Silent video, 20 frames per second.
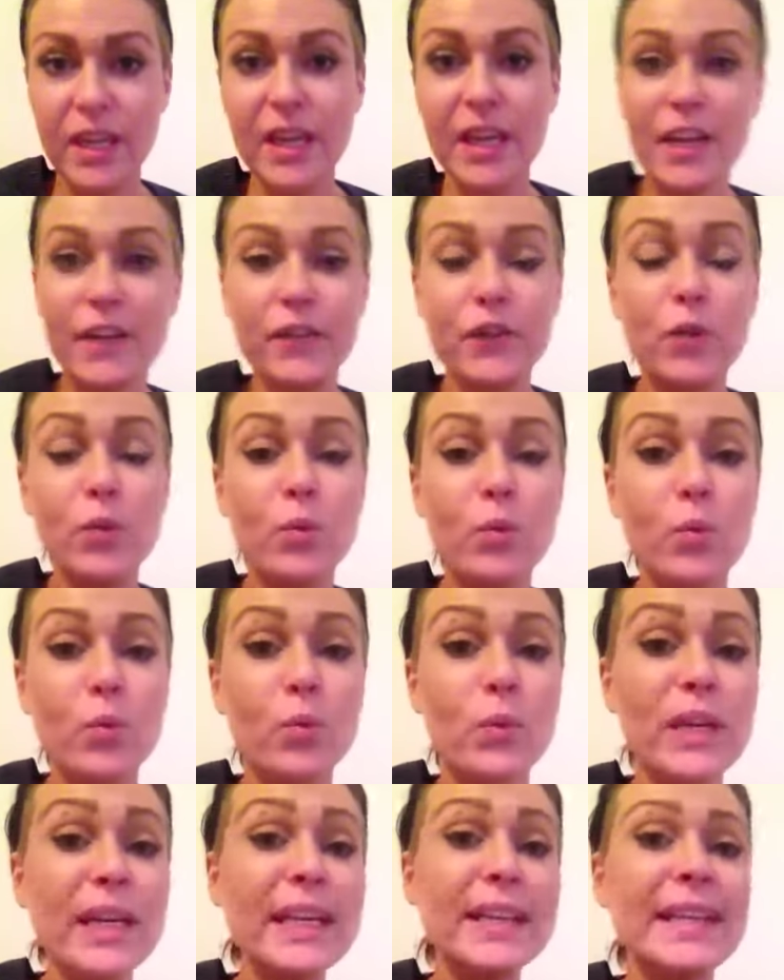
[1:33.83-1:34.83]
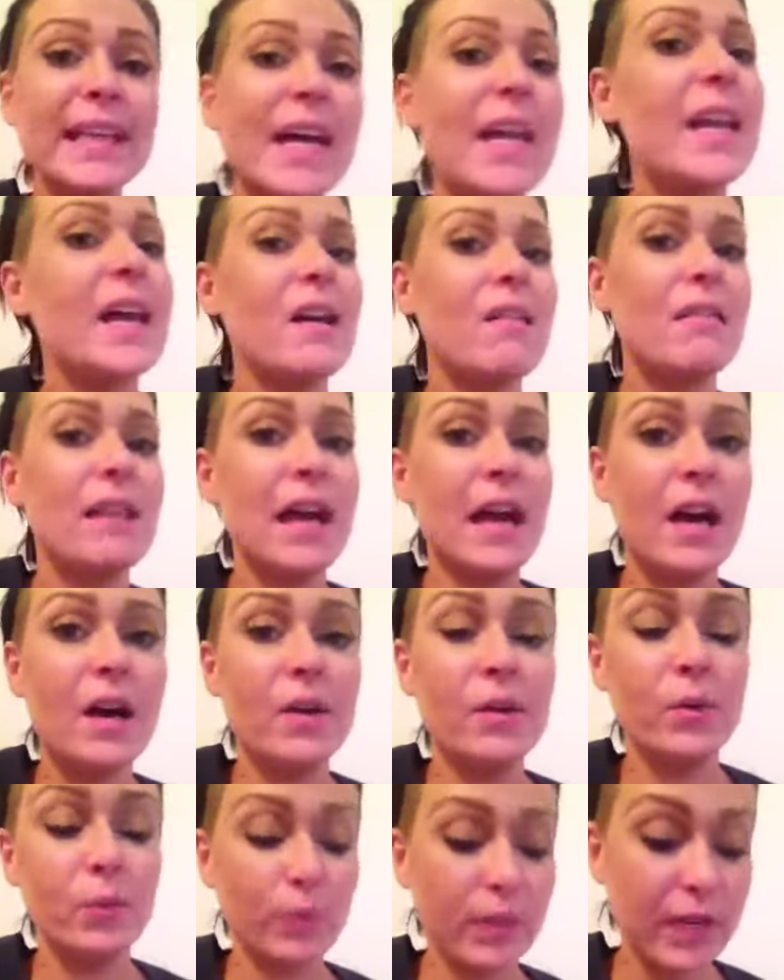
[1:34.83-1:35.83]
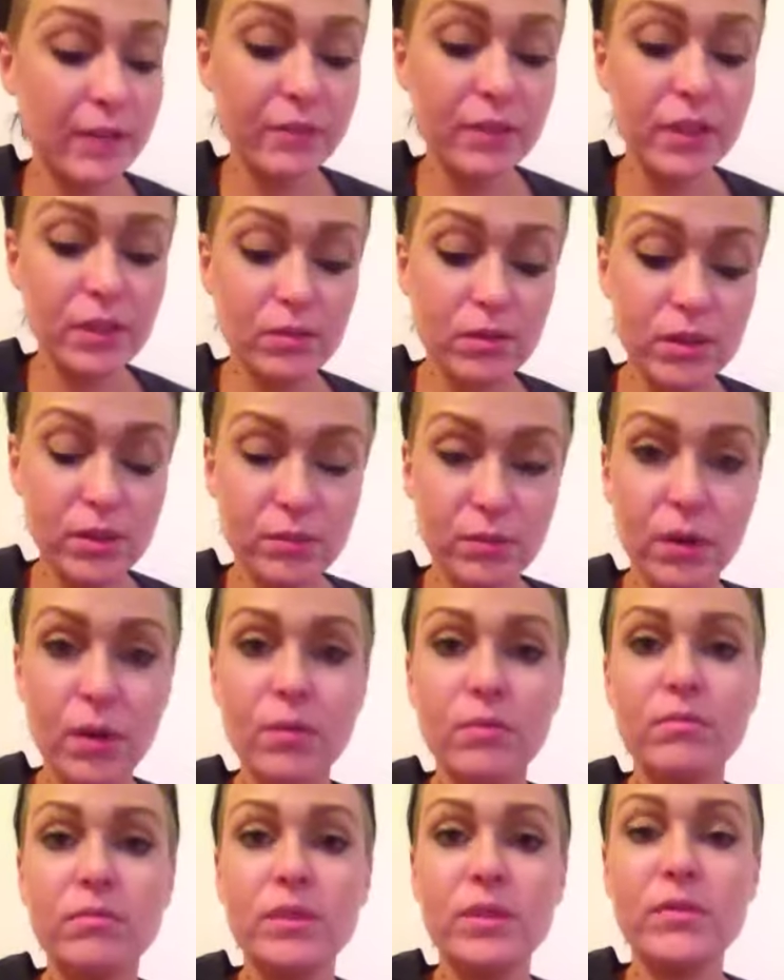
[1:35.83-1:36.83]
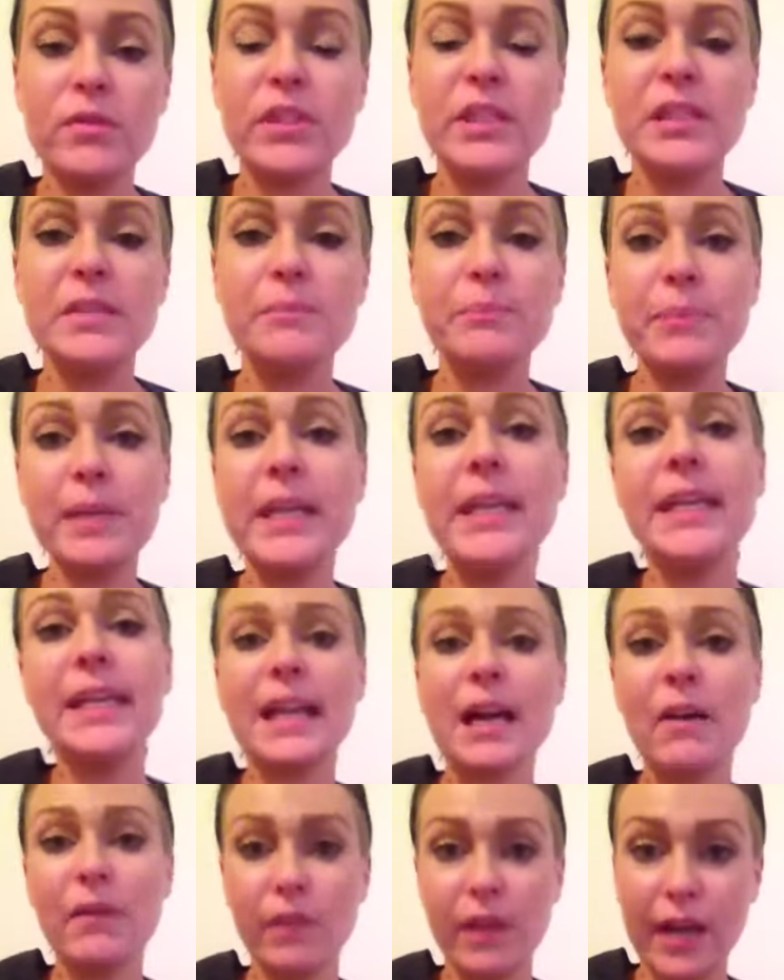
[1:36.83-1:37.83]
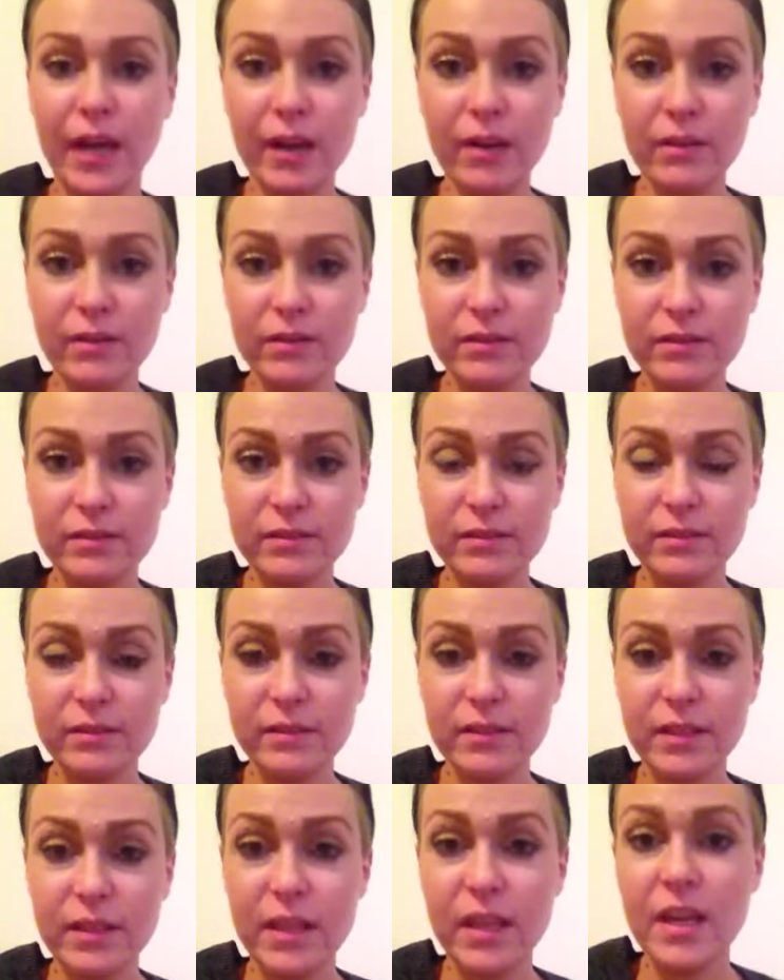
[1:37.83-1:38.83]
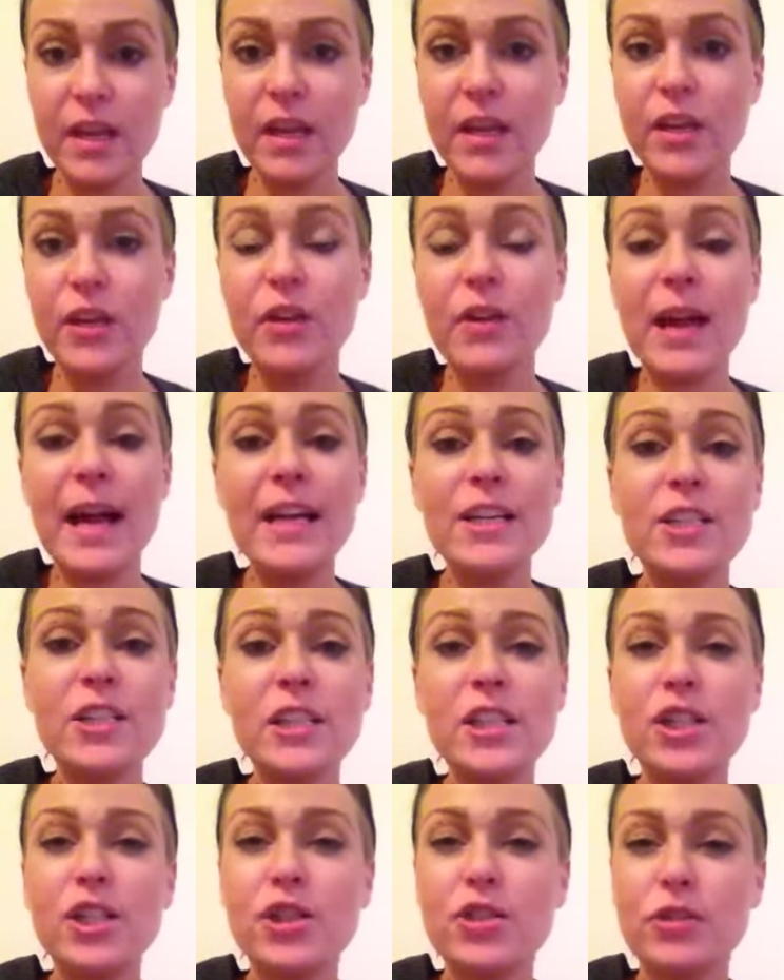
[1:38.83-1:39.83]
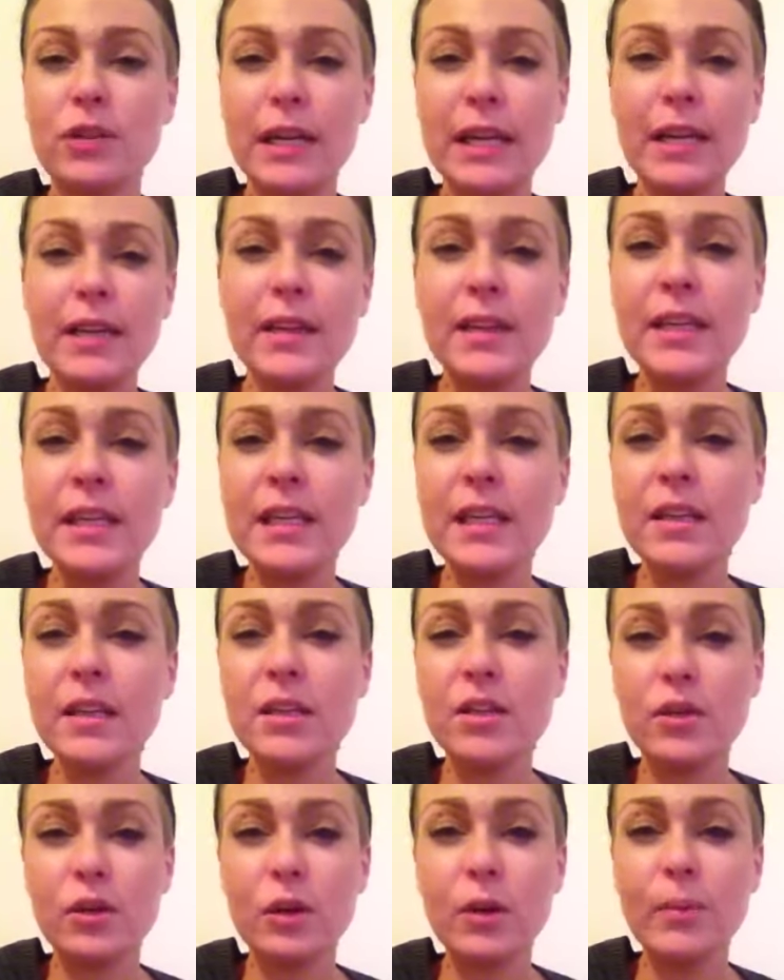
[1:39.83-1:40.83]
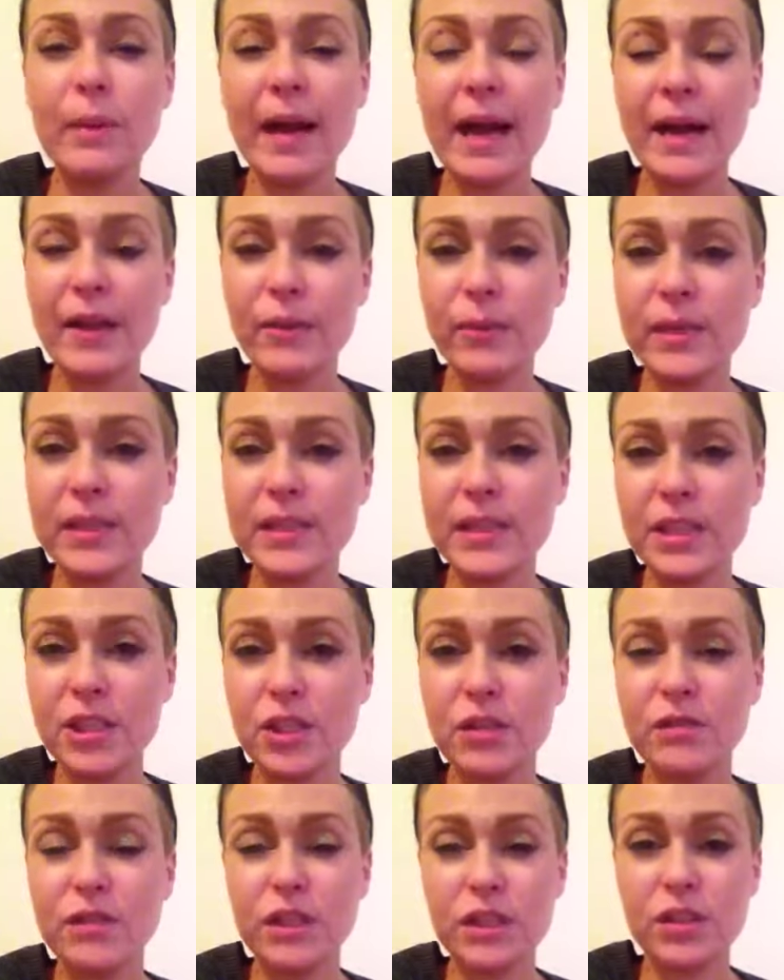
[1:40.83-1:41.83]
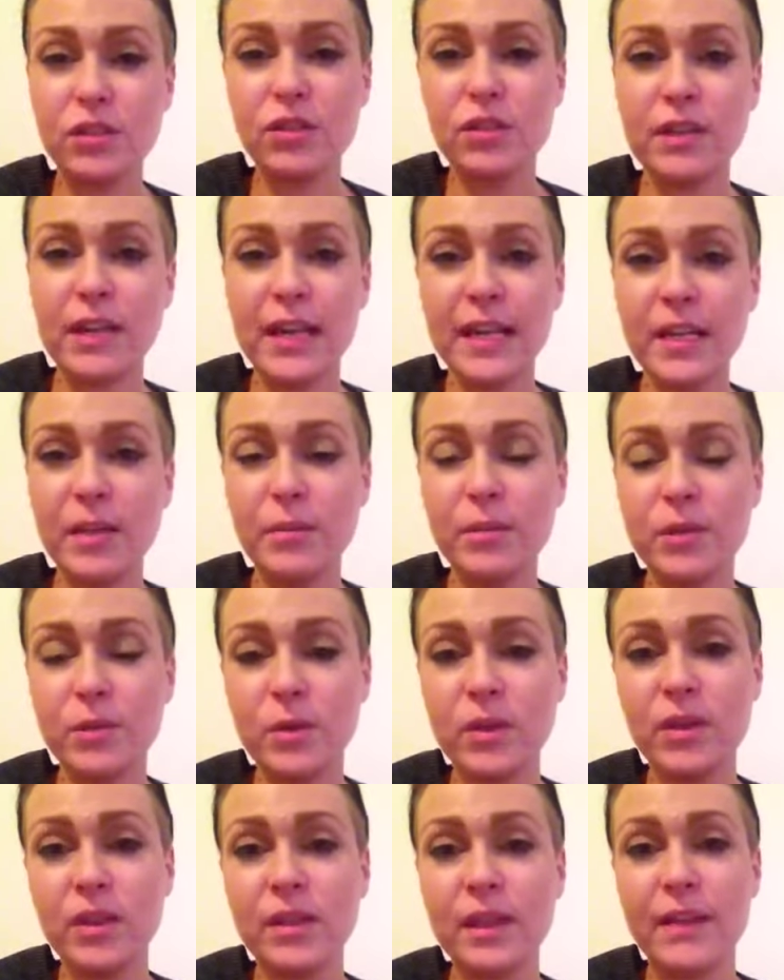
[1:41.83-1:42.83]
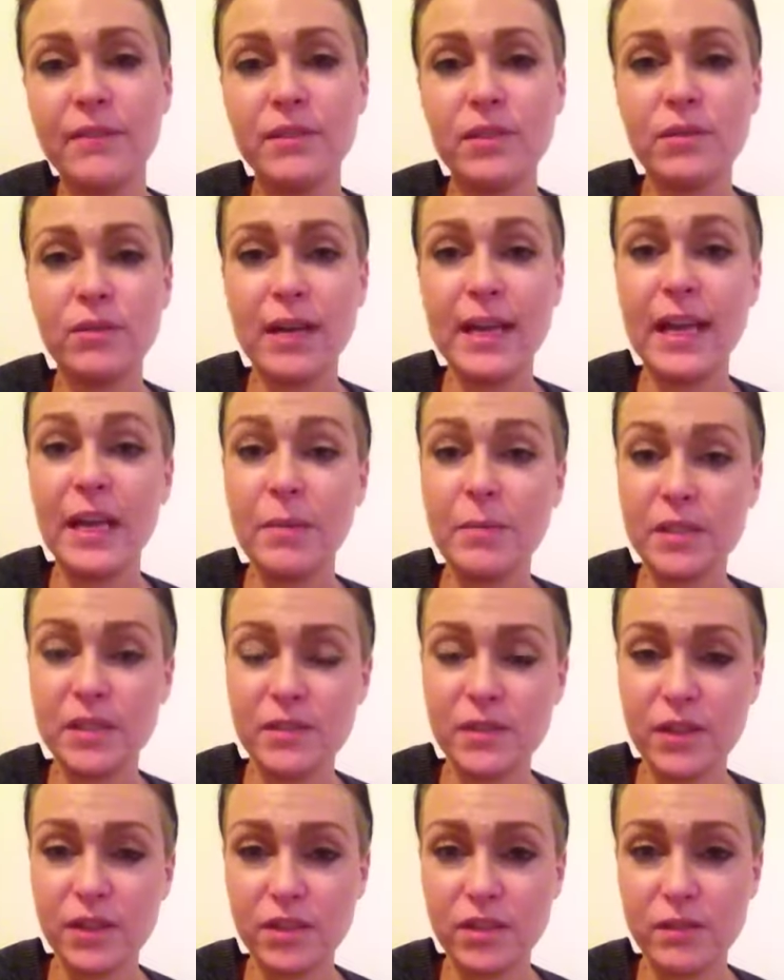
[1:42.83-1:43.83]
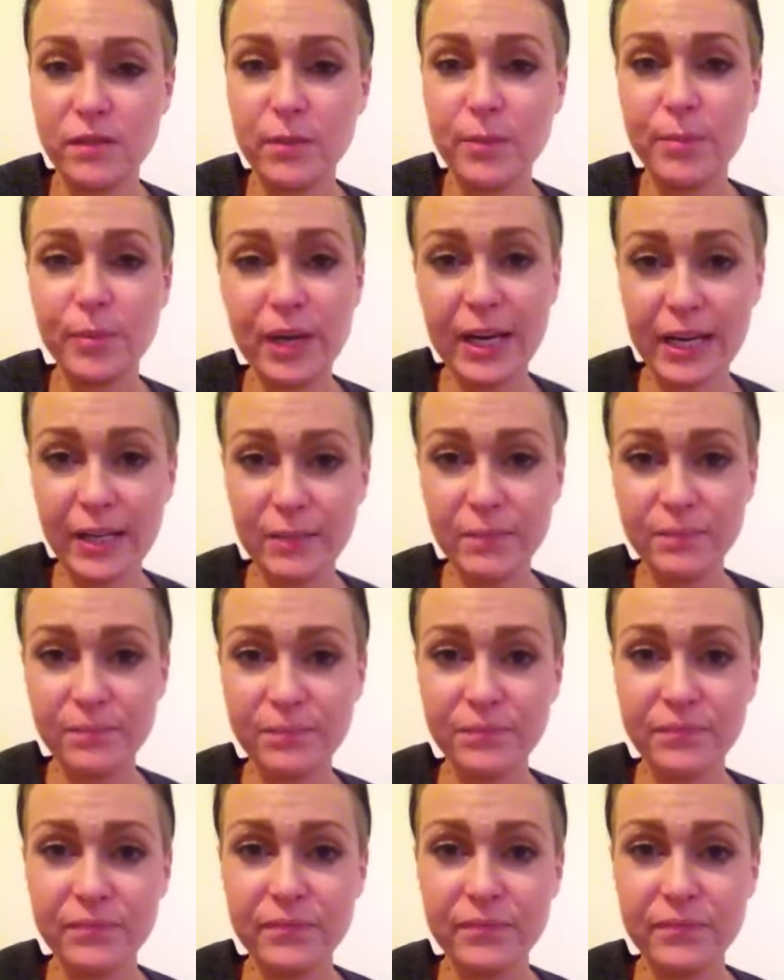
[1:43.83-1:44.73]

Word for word: if you read that out loud, whatever you just wrote, you speak it out loud you're actually strengthening the neural pathways that you've just created between the left and right hemispheres of your brain.